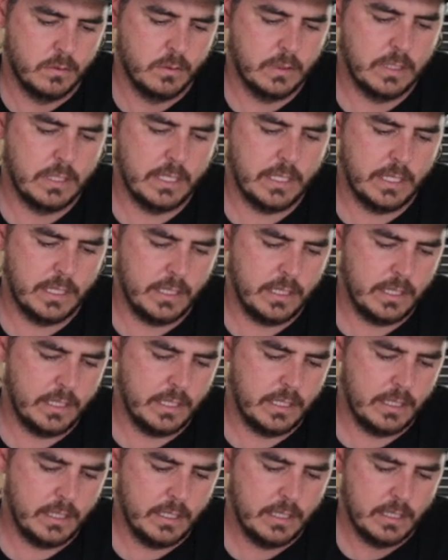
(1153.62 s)
Well,
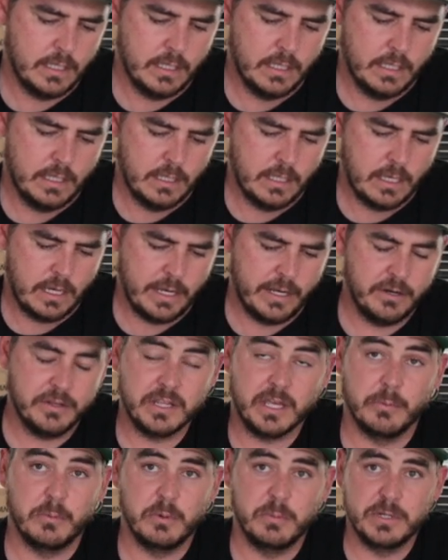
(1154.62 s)
I don't
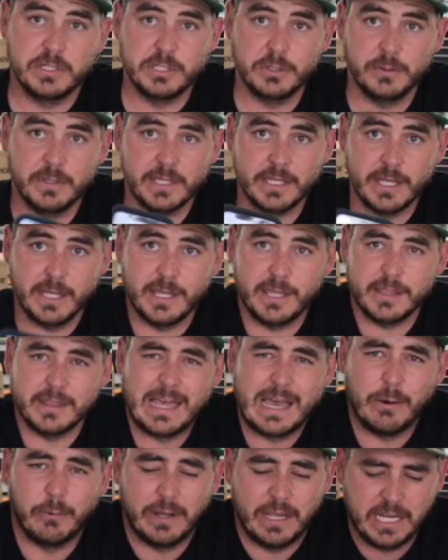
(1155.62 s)
think I'm gonna be doing it
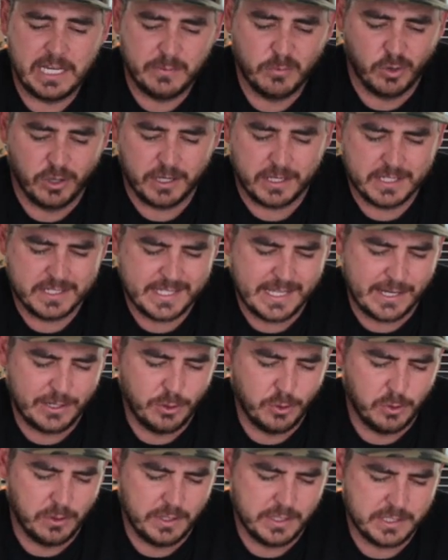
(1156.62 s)
that way anymore because that
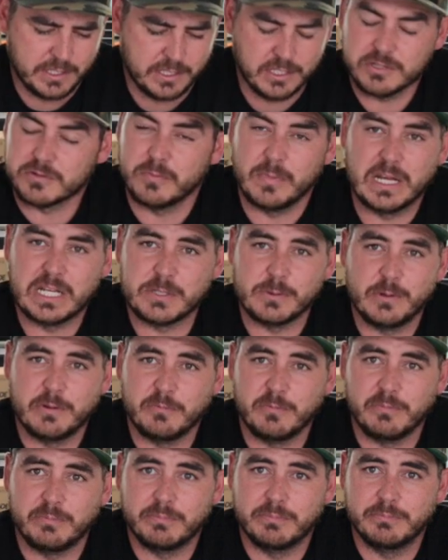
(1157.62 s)
noise just reminds me
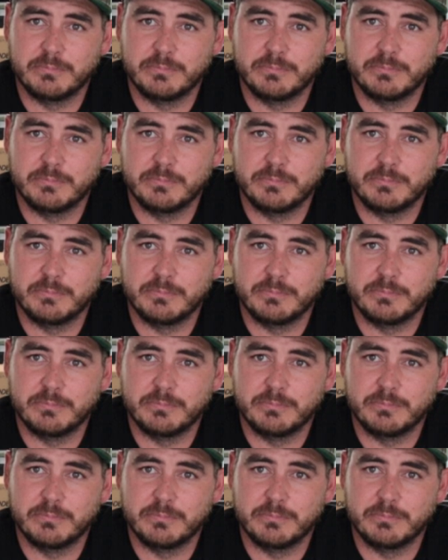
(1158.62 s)
of